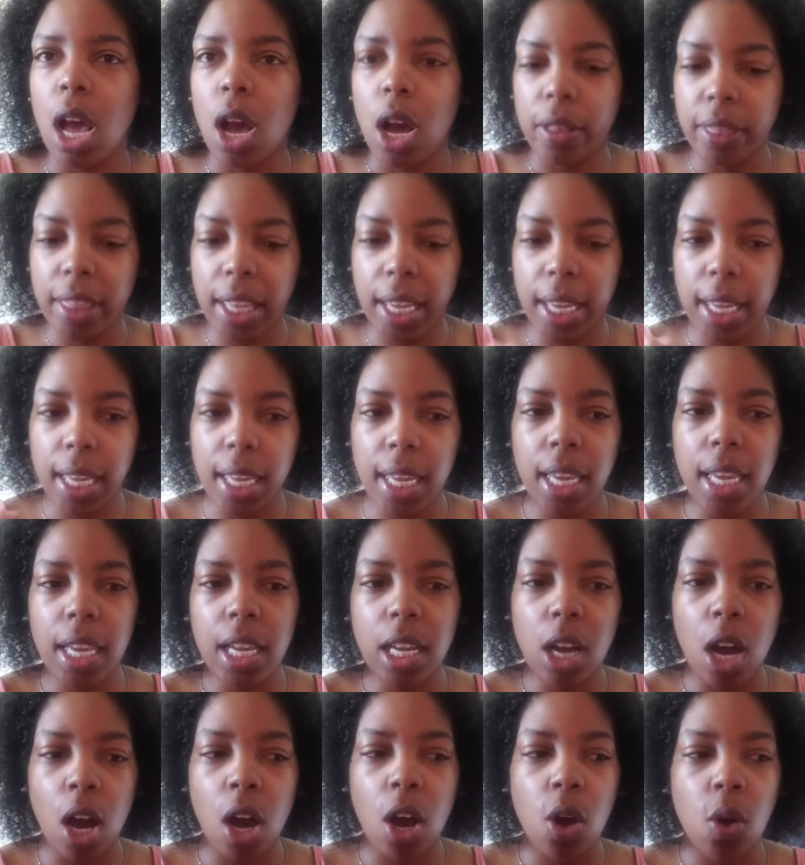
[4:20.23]
The
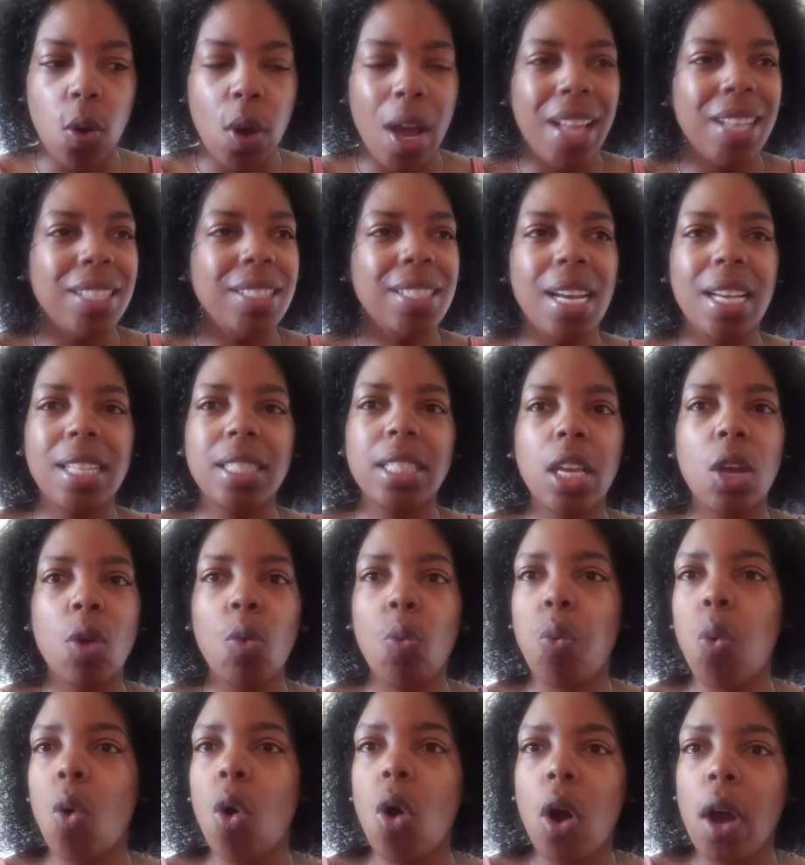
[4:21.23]
ego
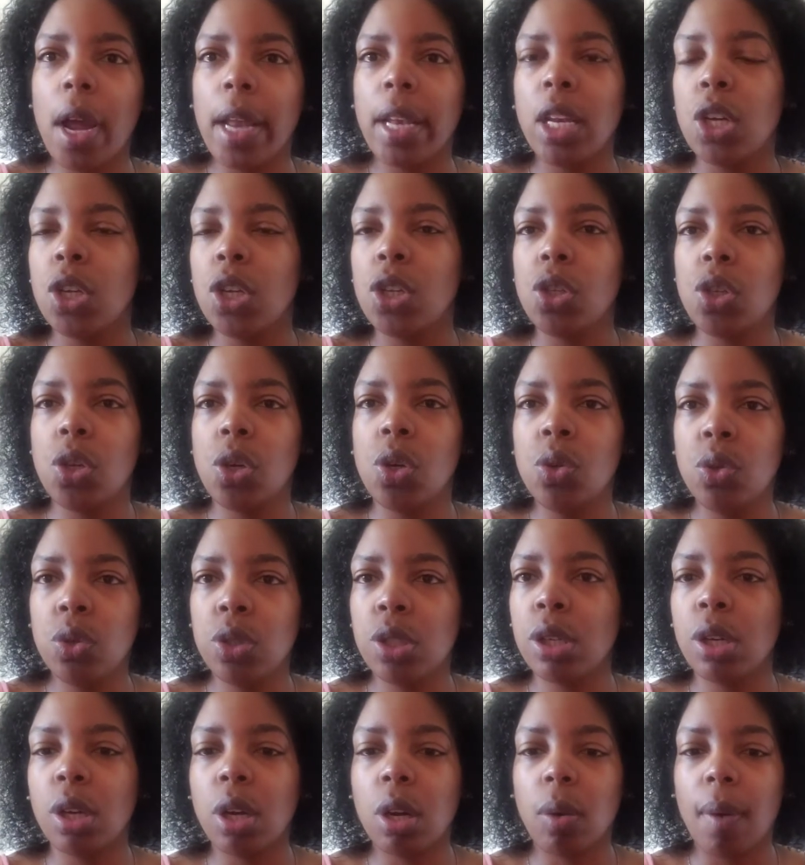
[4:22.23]
doesn't want you
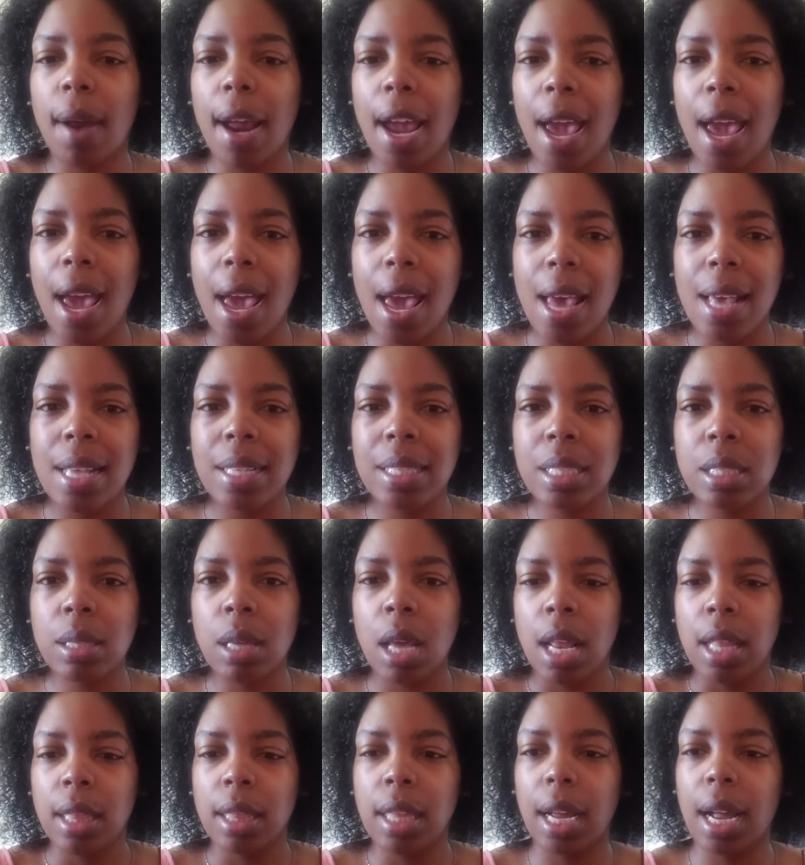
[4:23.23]
to grasp
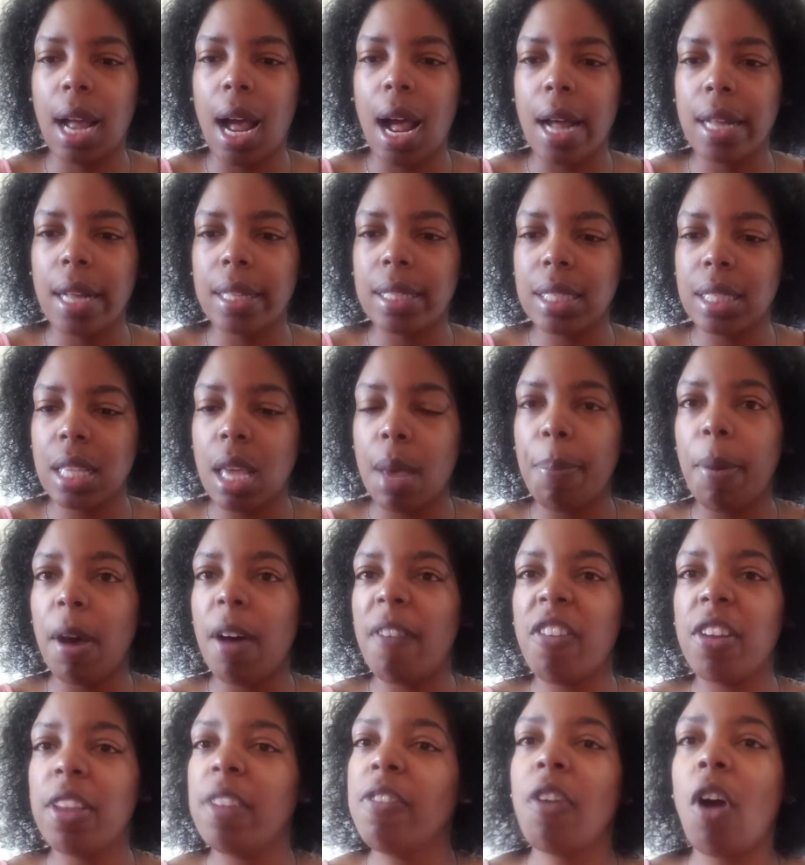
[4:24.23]
the concept
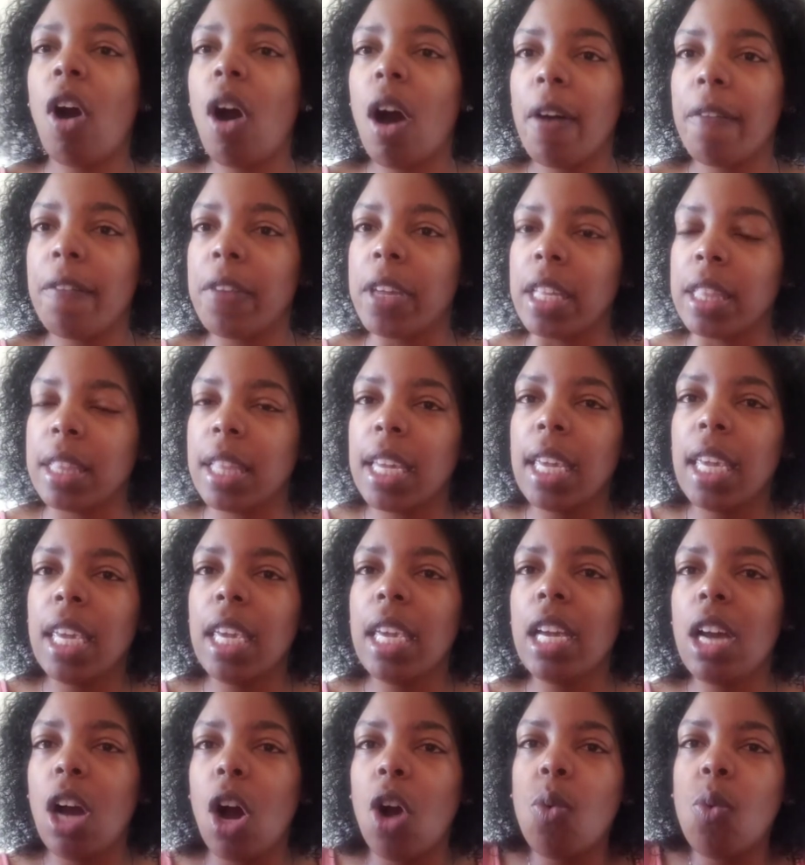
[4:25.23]
of evolving. The
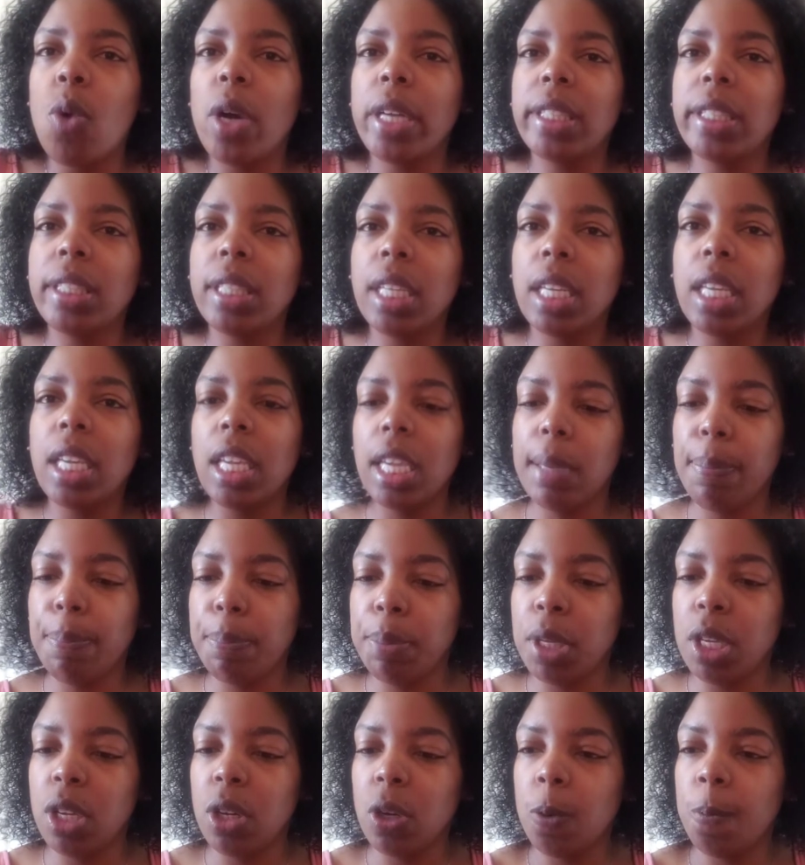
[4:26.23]
ego wants to keep
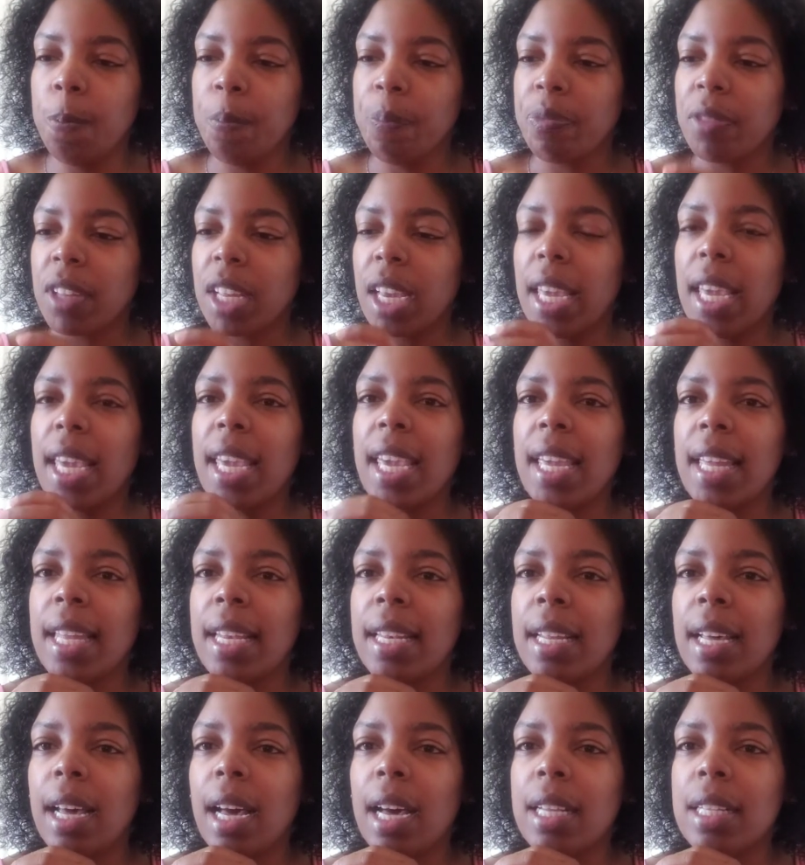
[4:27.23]
you
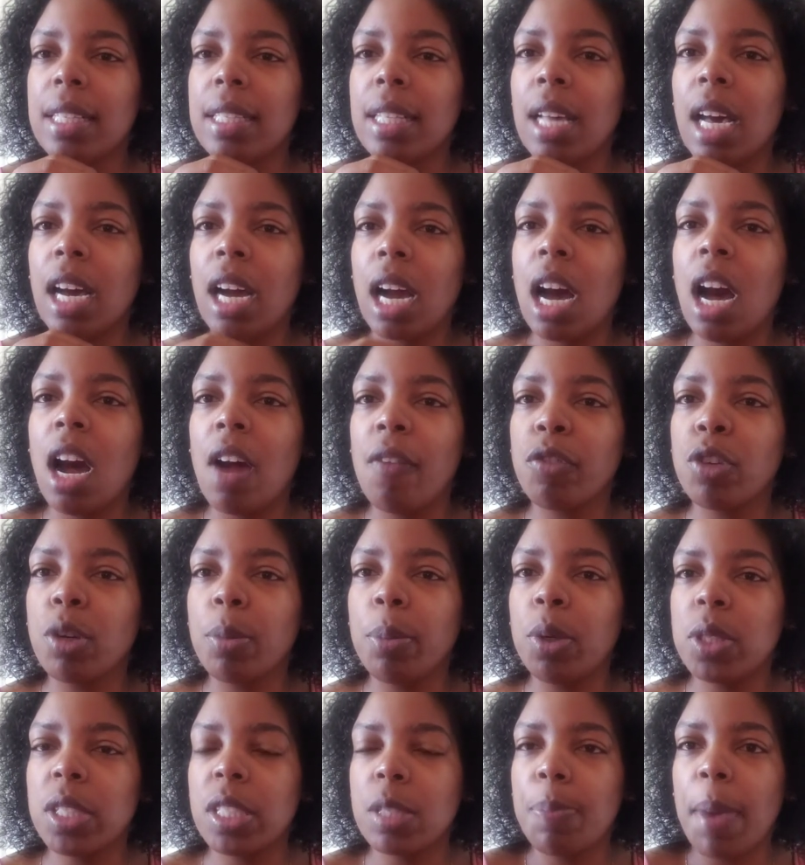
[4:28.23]
in a
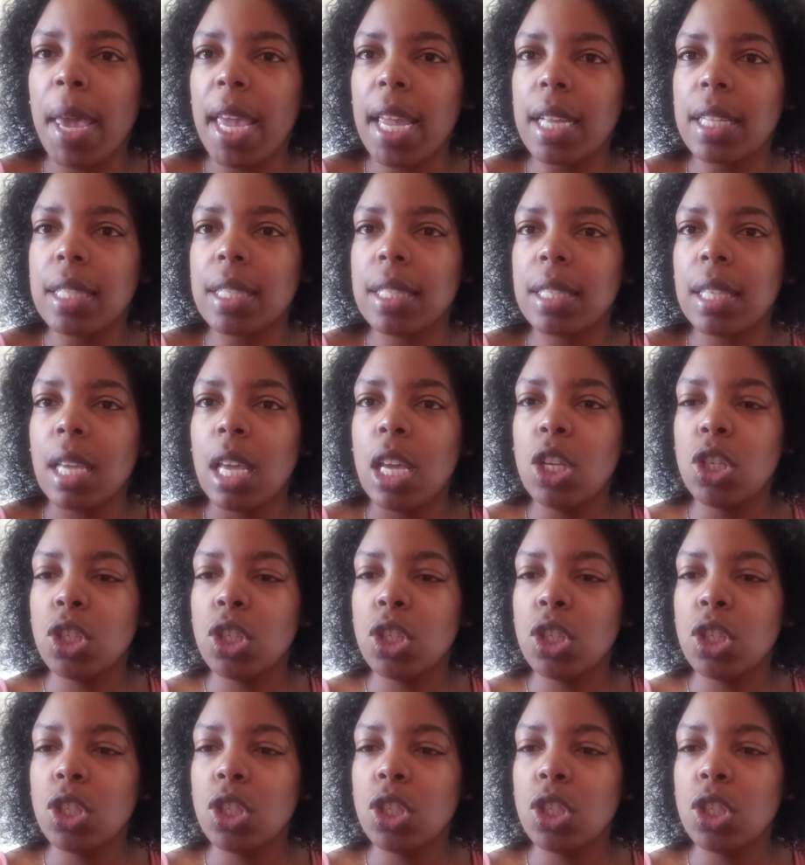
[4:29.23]
comfortable space.